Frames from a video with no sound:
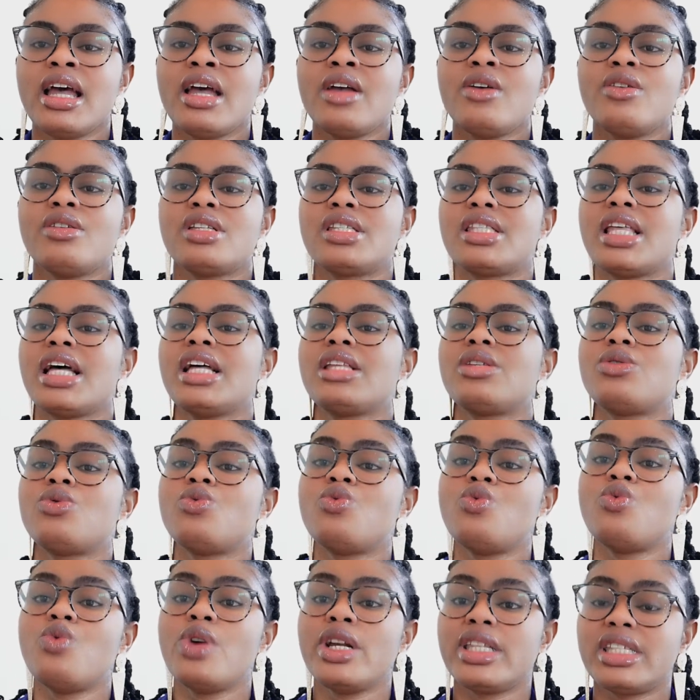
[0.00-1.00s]
You start
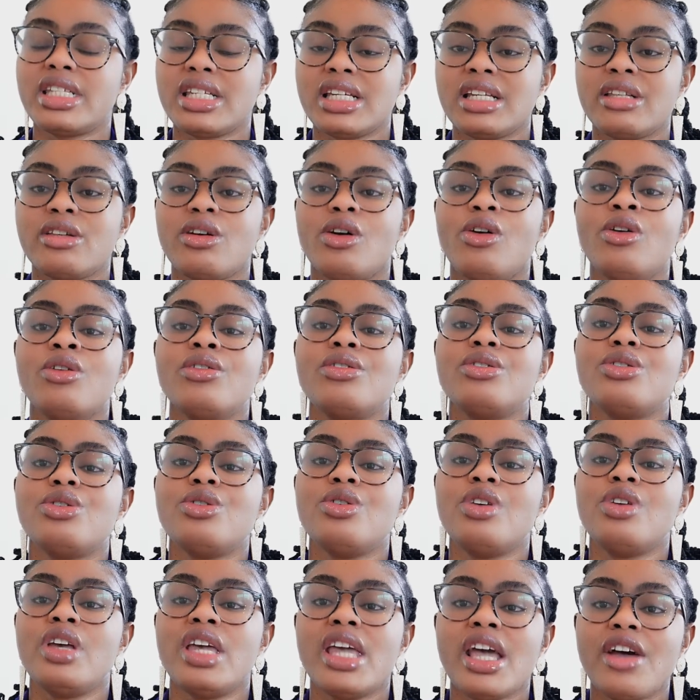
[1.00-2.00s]
waiting until
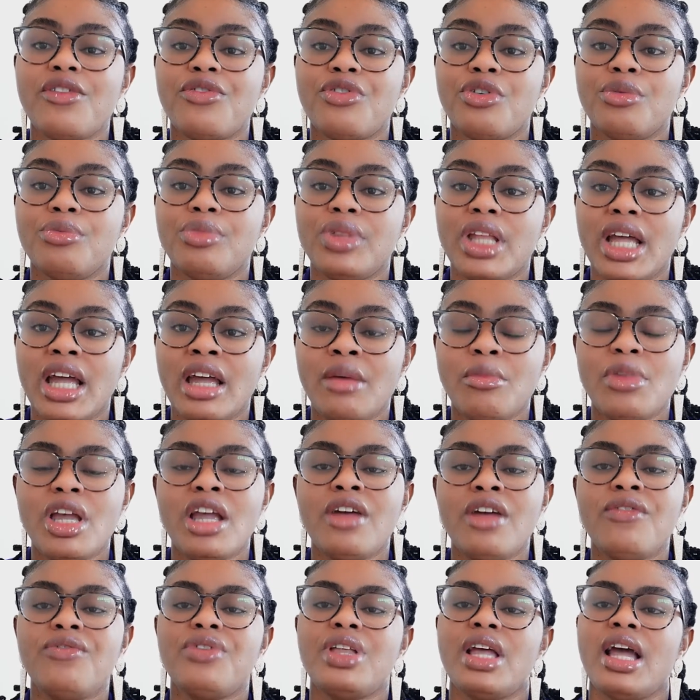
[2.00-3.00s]
you hear from them.
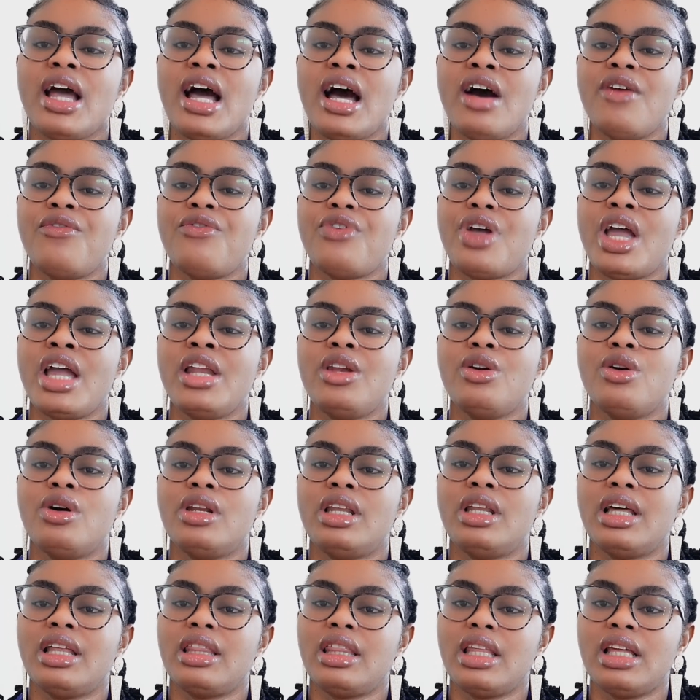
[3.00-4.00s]
If they have any
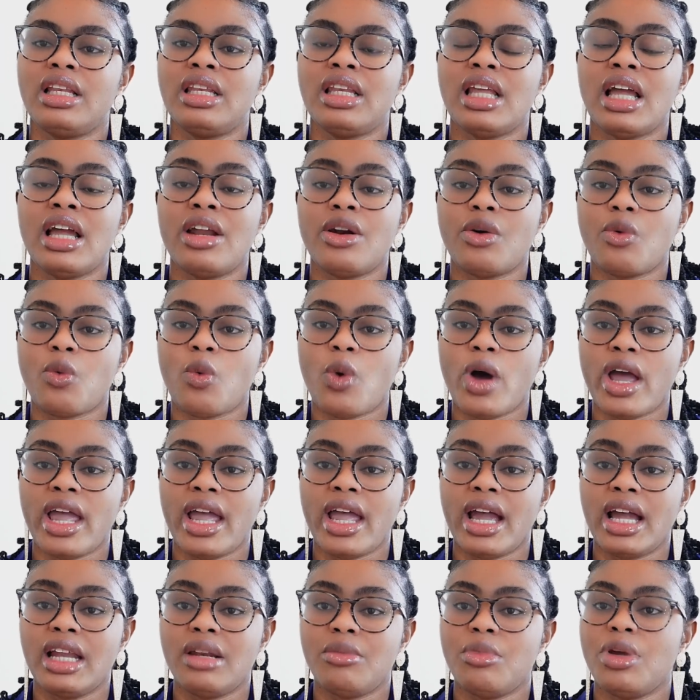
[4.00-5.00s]
other thing they
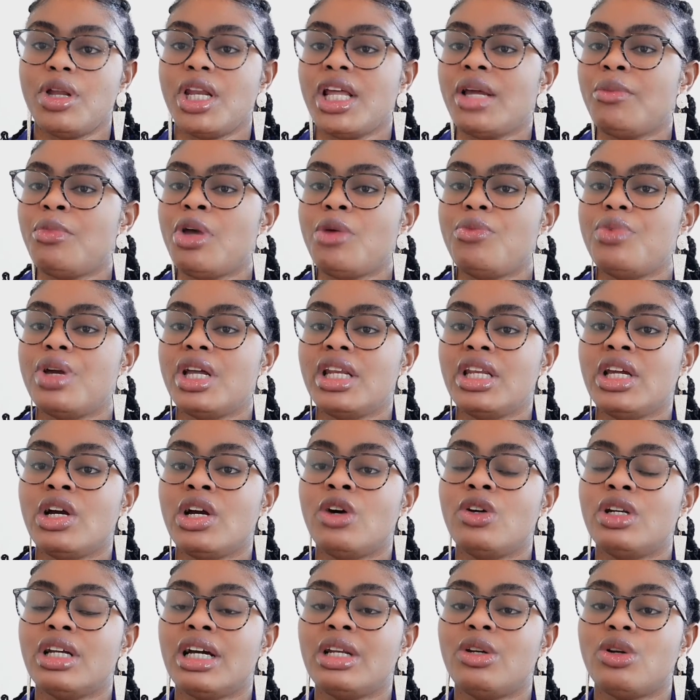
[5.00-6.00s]
required, maybe any
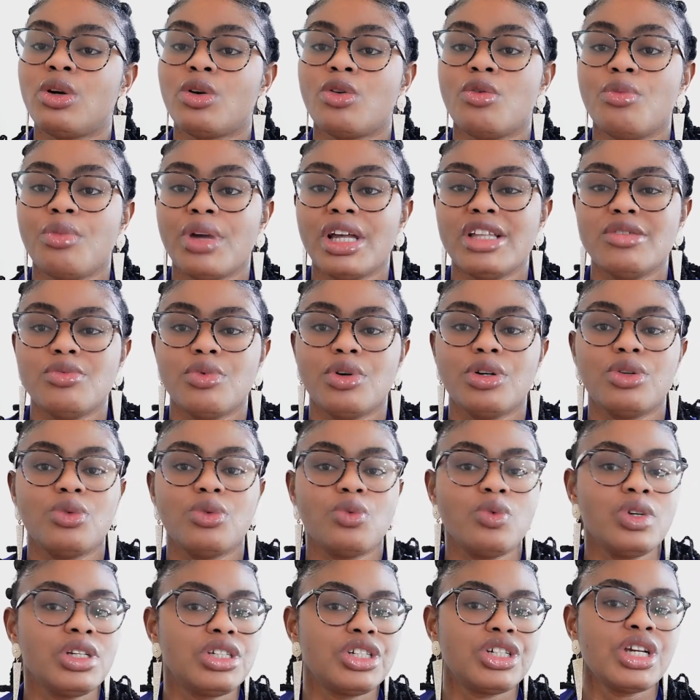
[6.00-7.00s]
other document, but
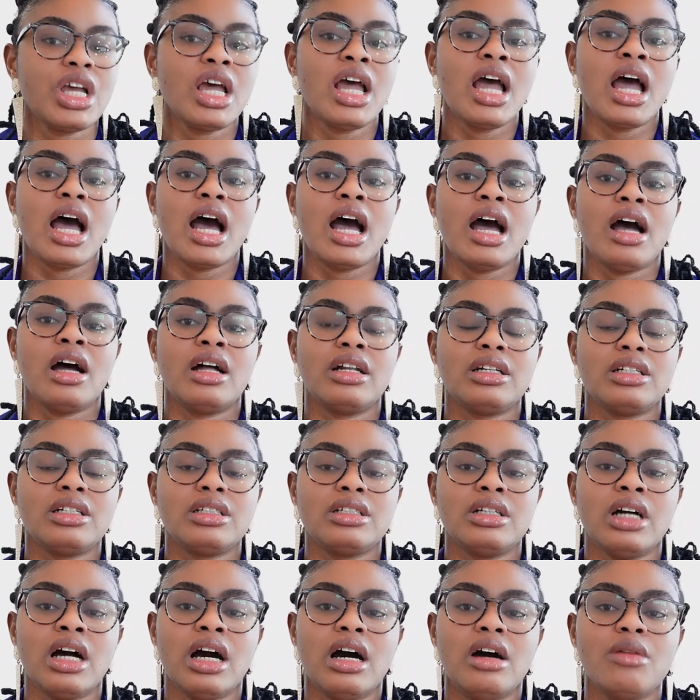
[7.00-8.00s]
which
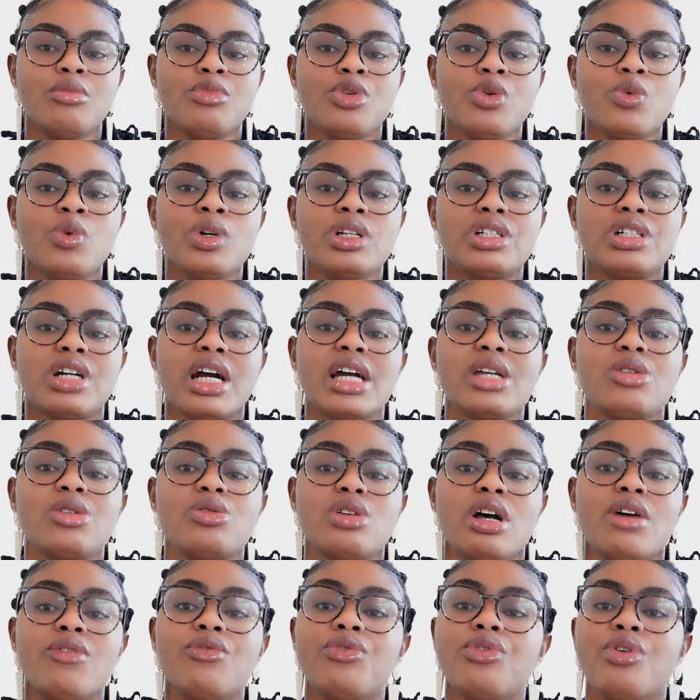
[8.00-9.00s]
you will try to
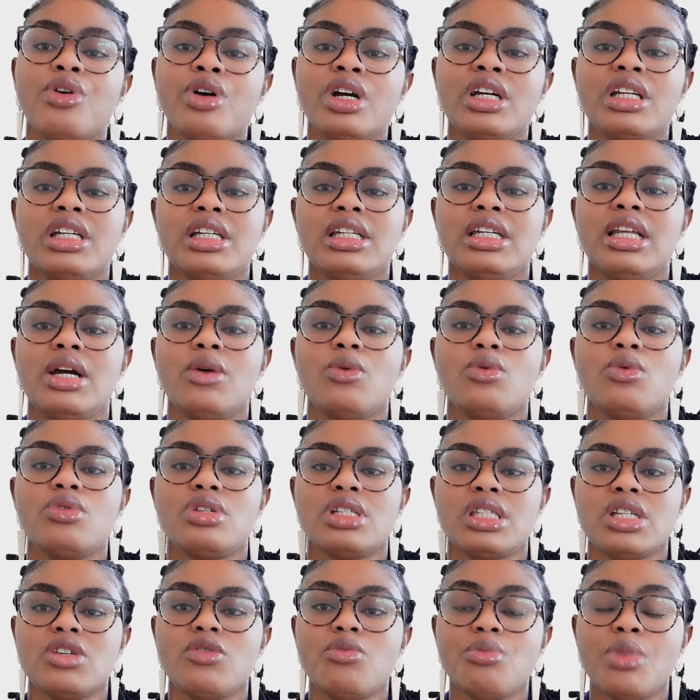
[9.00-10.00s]
avoid, they will
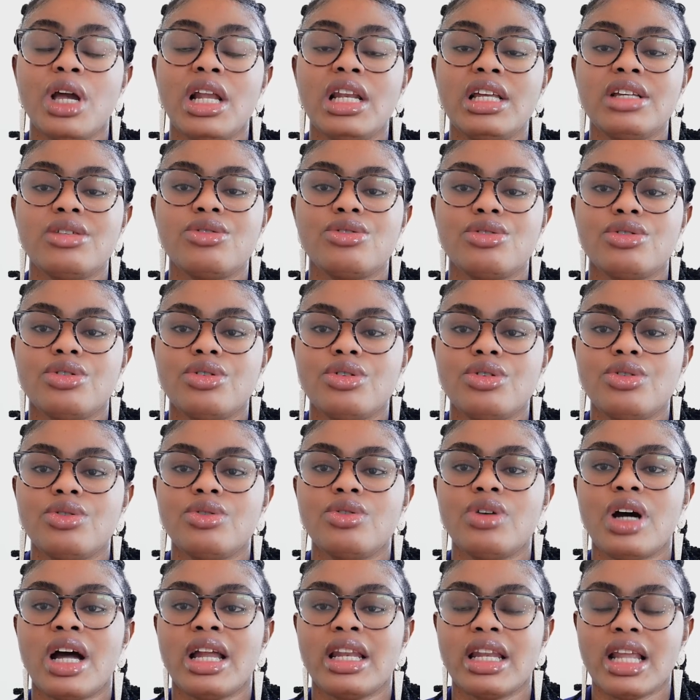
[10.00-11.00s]
still mail it to you
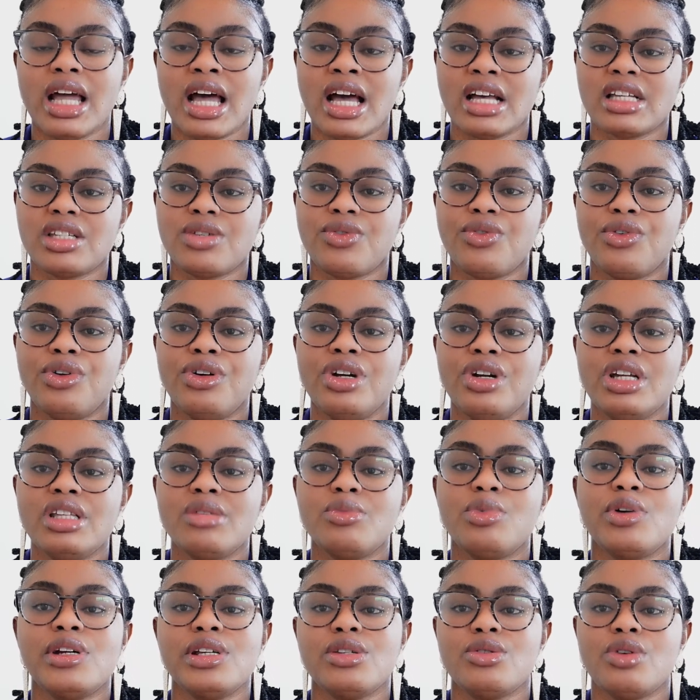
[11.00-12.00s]
and ask for it,
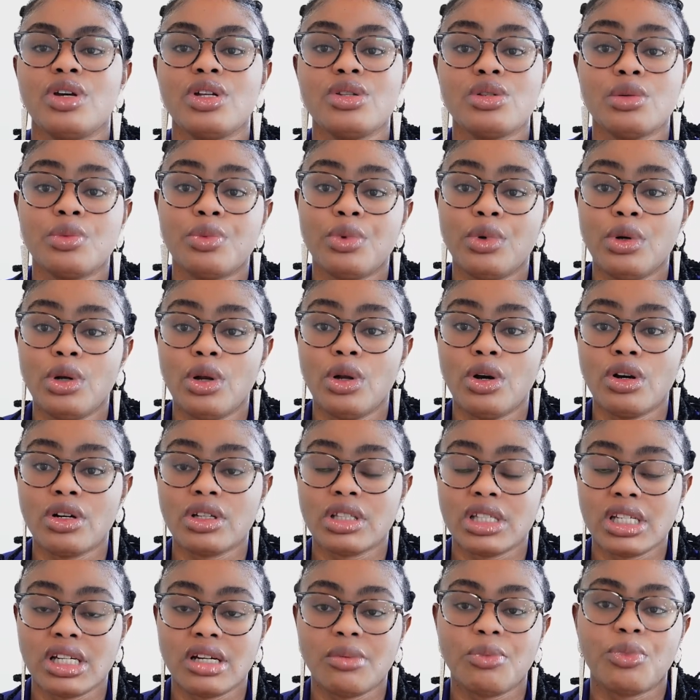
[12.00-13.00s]
but it's going to prolong
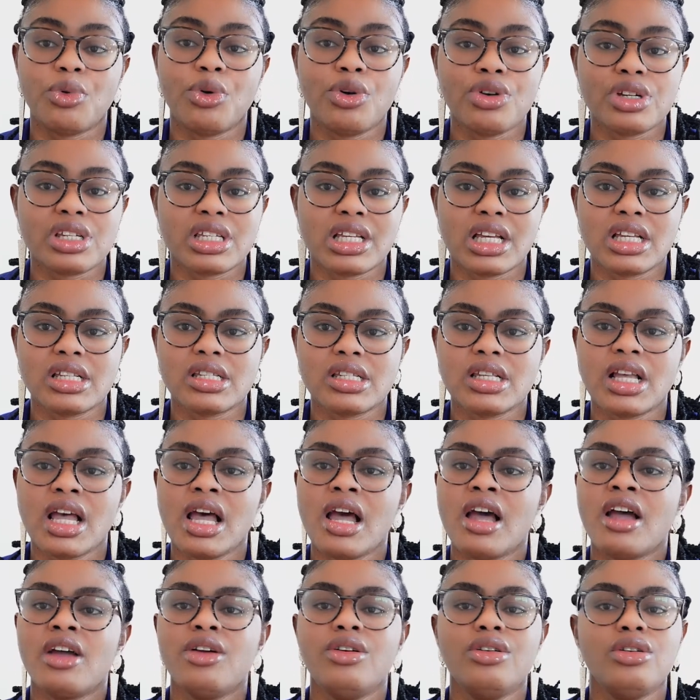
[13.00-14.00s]
the process.
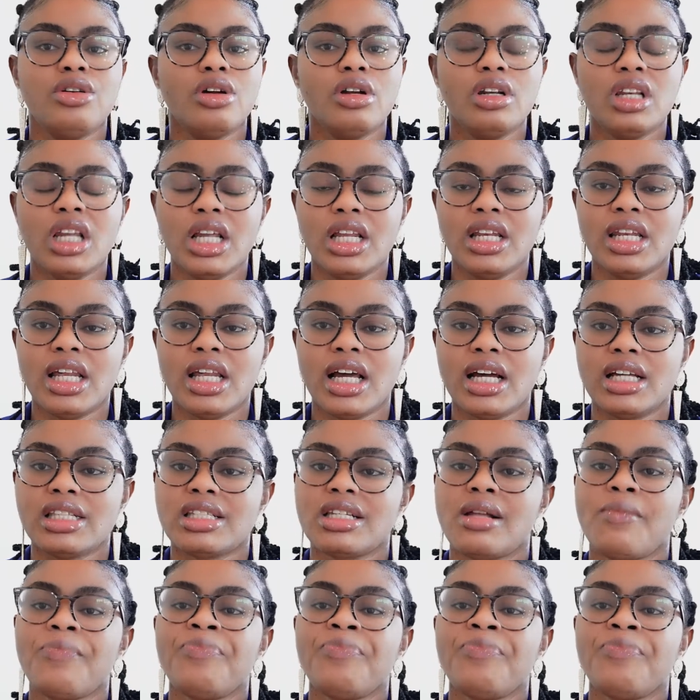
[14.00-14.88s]
You don't need that.